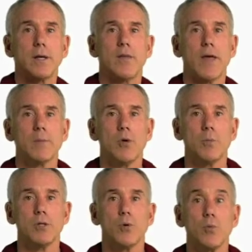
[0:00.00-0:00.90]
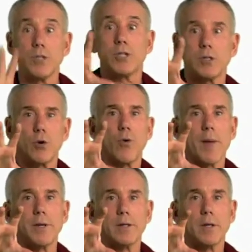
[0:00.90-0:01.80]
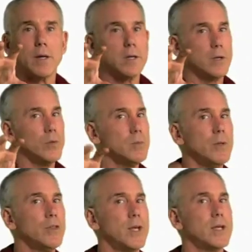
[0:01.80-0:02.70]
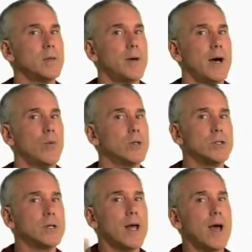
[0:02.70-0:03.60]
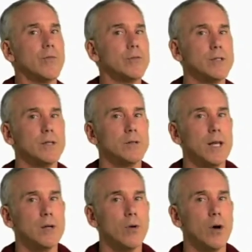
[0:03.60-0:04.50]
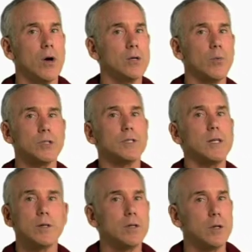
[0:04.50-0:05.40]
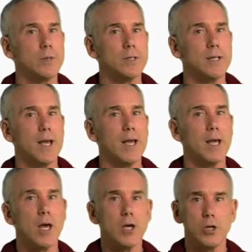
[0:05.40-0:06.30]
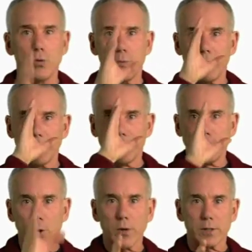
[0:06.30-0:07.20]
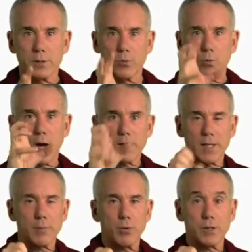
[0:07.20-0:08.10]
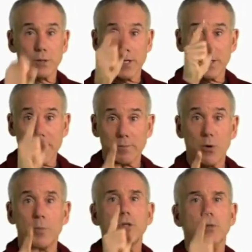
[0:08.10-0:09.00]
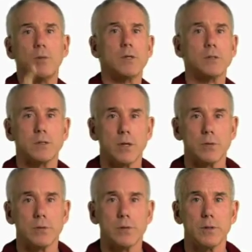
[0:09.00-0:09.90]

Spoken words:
In that moment, you were reaching to grab it. You wouldn't be thinking about what you're going to have for dinner later on or what you did earlier in the day. You would be focused right in that present. In that moment, you'd be in the zone.